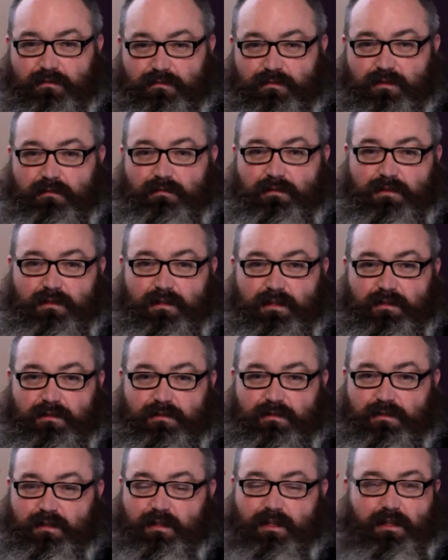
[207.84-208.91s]
Terry's
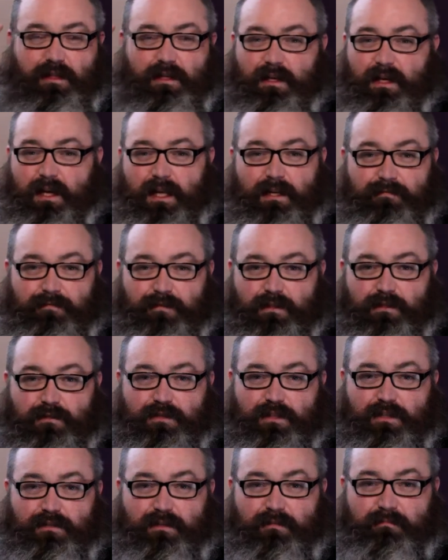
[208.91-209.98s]
list. Anything that
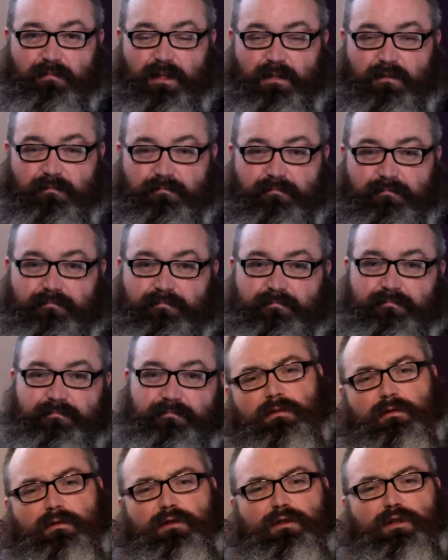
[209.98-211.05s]
she's in, mate.
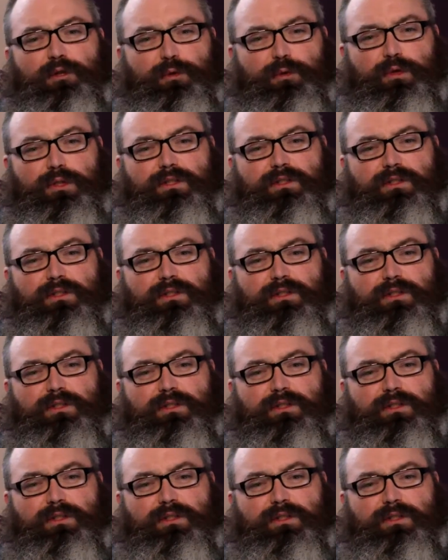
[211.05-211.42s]
Lucas